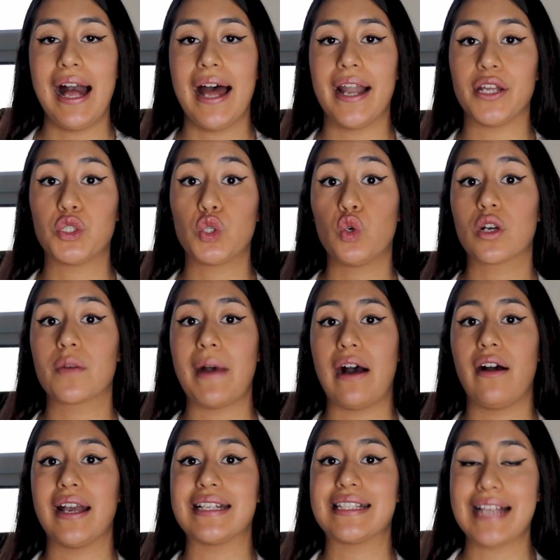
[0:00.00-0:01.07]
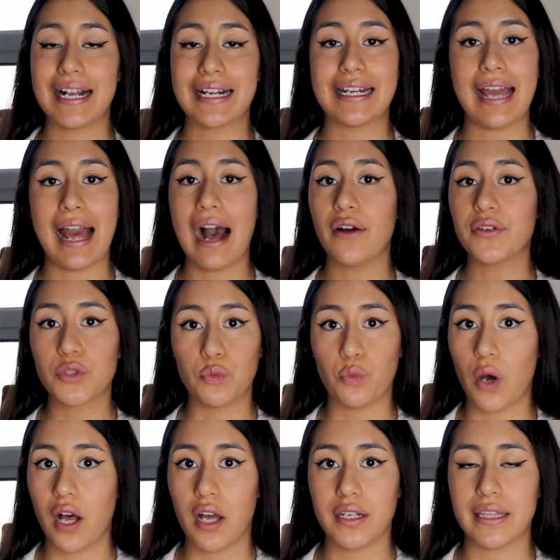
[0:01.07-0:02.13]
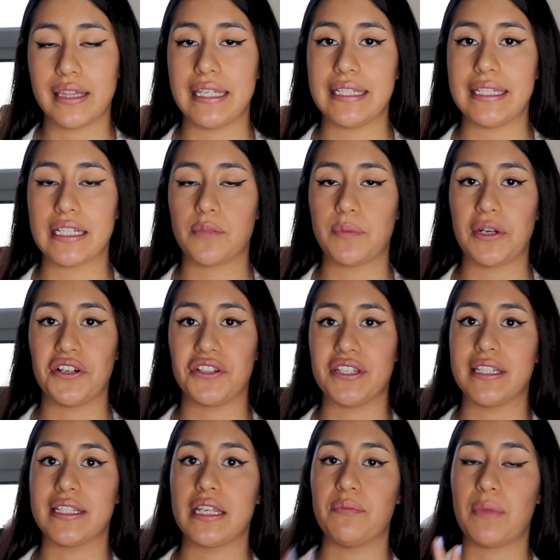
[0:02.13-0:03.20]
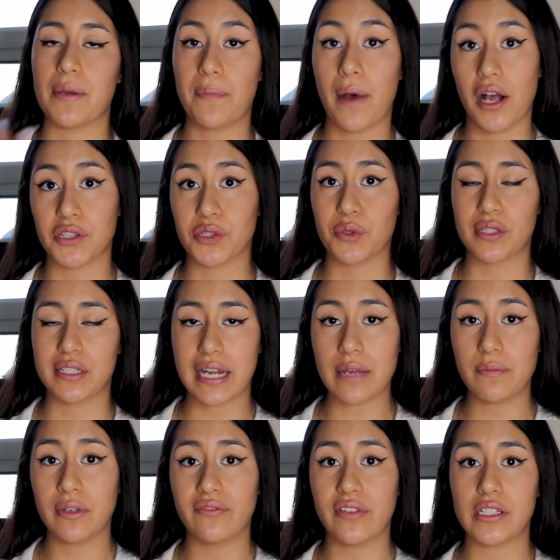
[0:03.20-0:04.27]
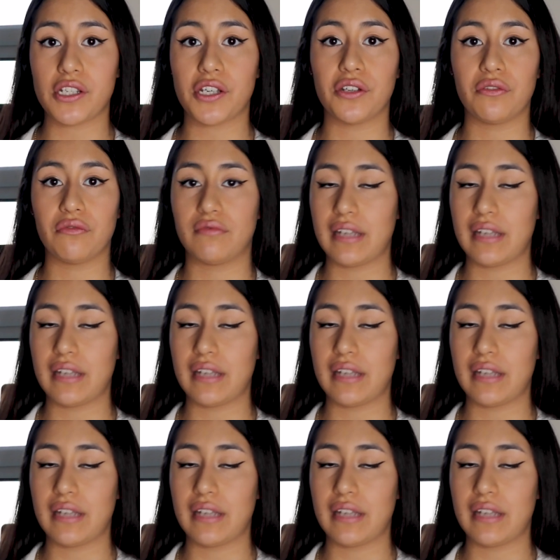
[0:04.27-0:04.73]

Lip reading: And I talk about exactly how to word these experiences in my personal statement video.